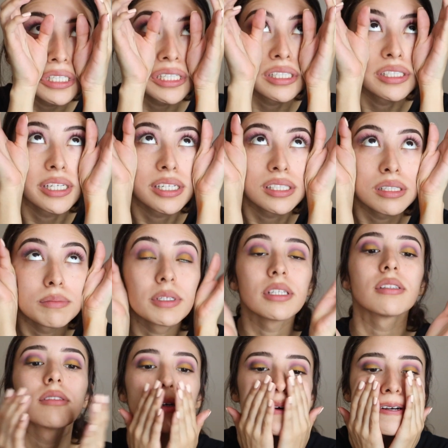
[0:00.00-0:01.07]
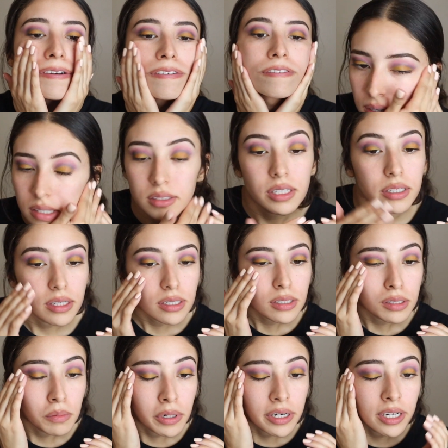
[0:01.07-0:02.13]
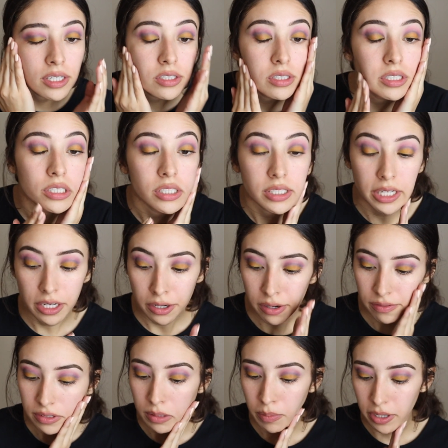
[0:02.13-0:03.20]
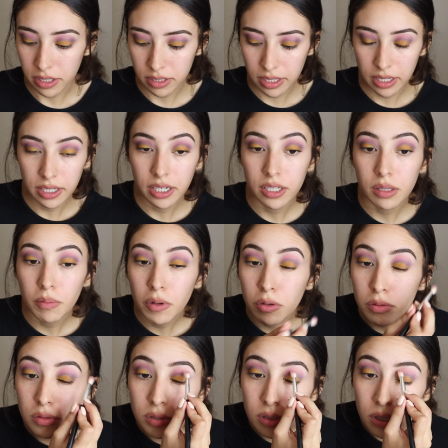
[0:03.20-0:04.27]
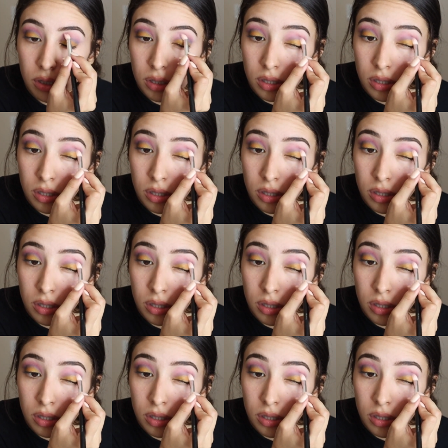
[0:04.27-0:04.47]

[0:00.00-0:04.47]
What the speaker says: trying to take some of this off. It's like, that's smart, actually. Just take it off in the parts that need it the most.